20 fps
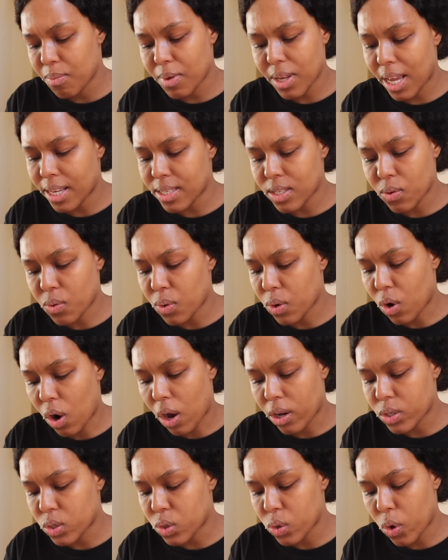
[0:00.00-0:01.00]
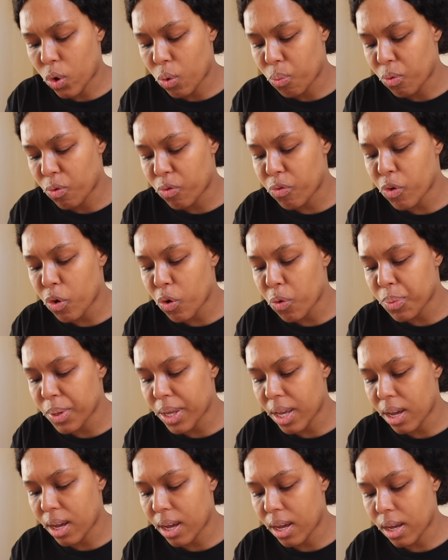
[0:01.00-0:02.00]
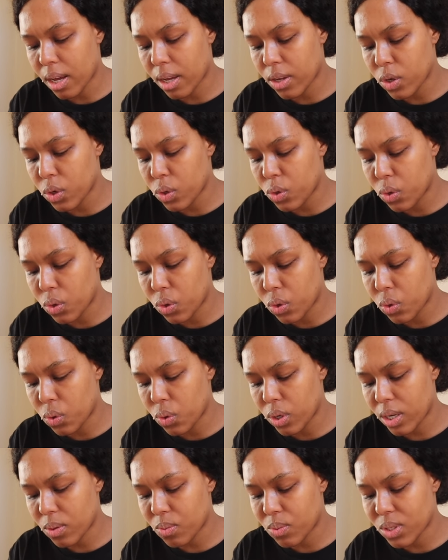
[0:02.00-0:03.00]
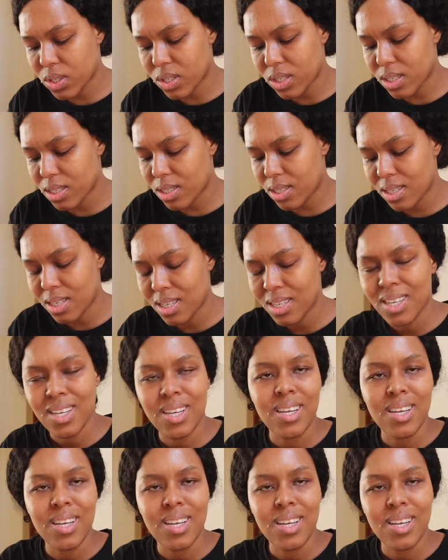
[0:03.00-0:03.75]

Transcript: as a regard to homophobia, you know. It was just...